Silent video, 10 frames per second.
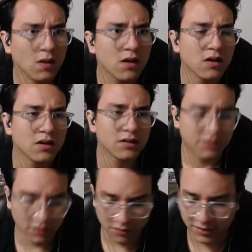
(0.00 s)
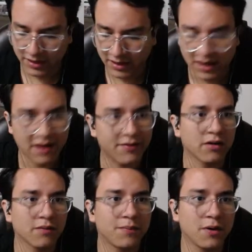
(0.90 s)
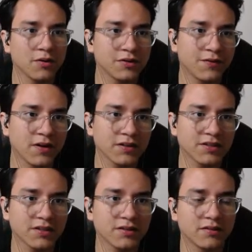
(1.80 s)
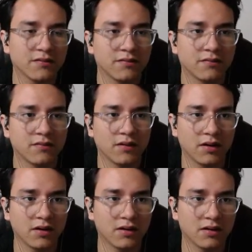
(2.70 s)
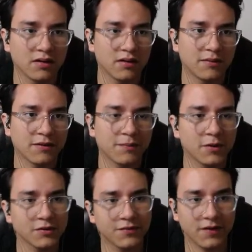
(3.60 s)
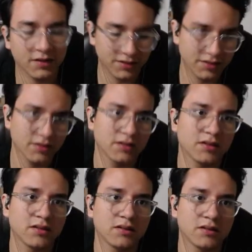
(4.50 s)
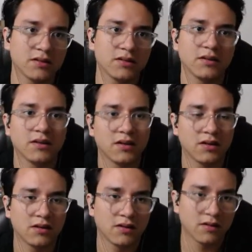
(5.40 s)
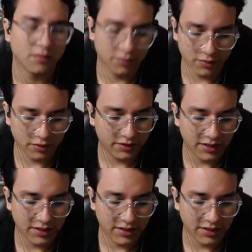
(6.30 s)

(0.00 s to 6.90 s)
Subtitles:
So we're gonna have our post function. Our post function will take